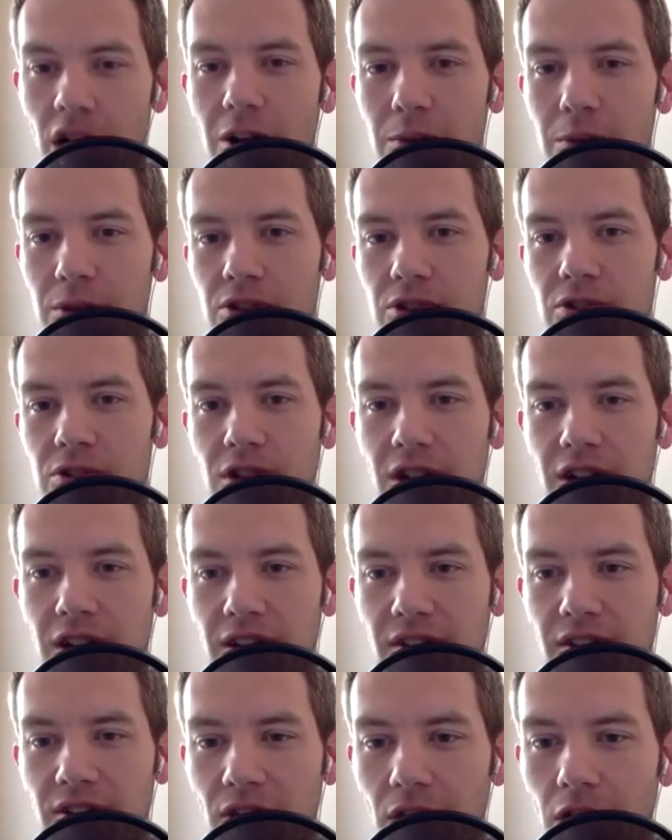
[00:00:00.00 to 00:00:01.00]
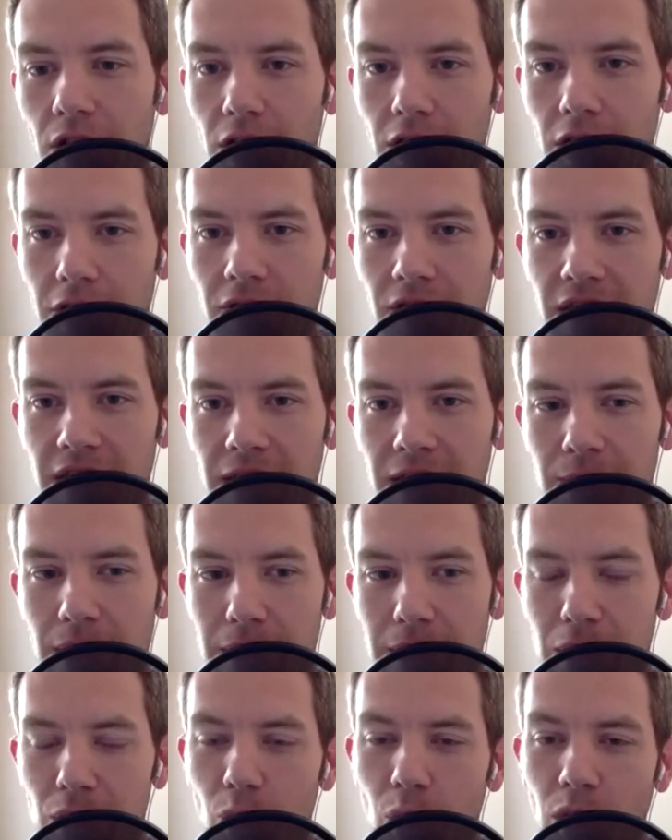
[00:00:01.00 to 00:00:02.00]
is you're trying to solve, and
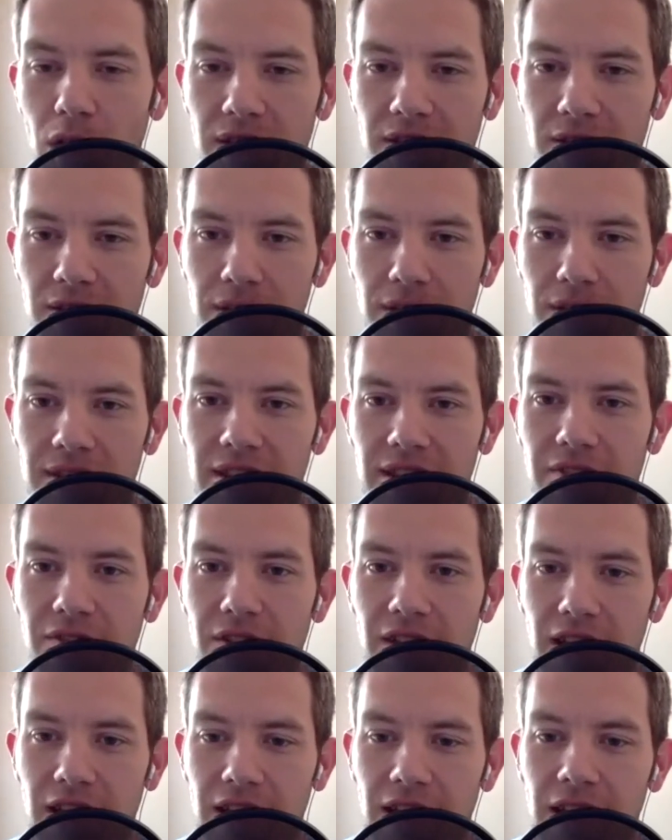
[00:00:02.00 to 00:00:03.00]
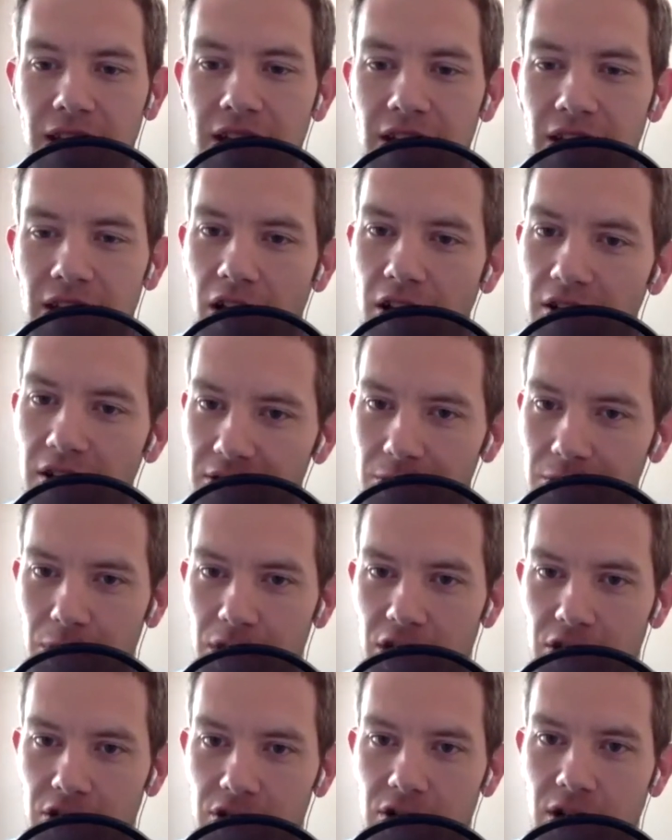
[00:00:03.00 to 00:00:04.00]
maybe what specific customer
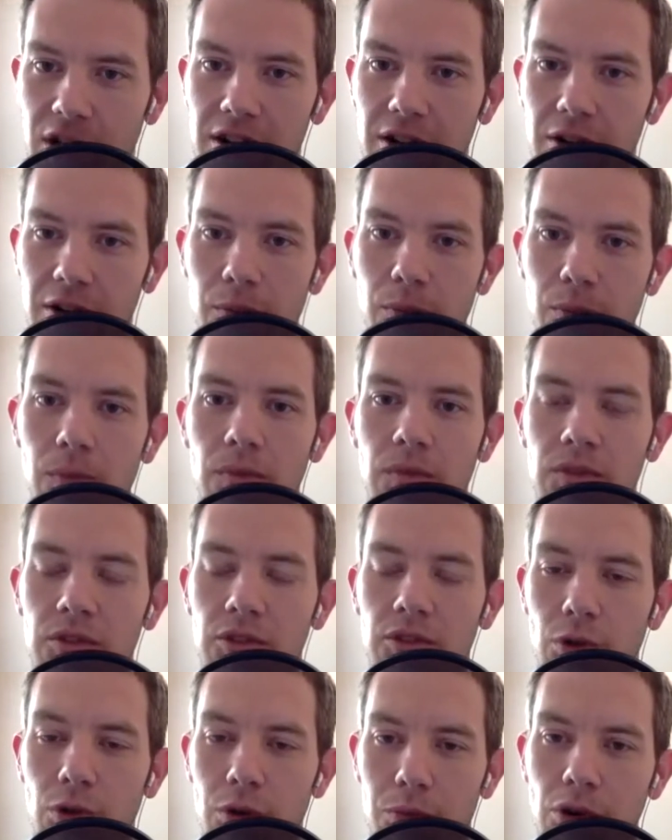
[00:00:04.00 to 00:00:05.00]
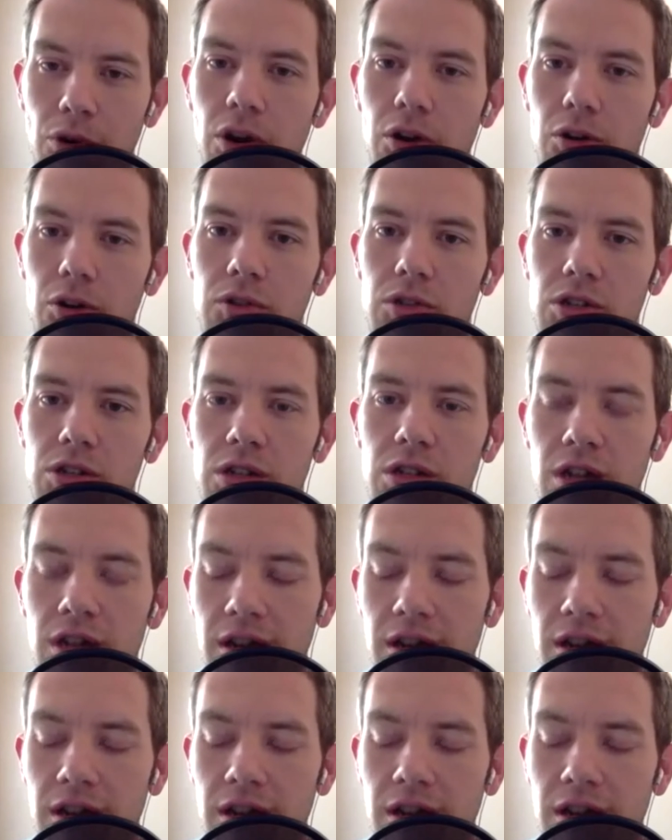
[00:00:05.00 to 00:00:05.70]
you're trying to approach.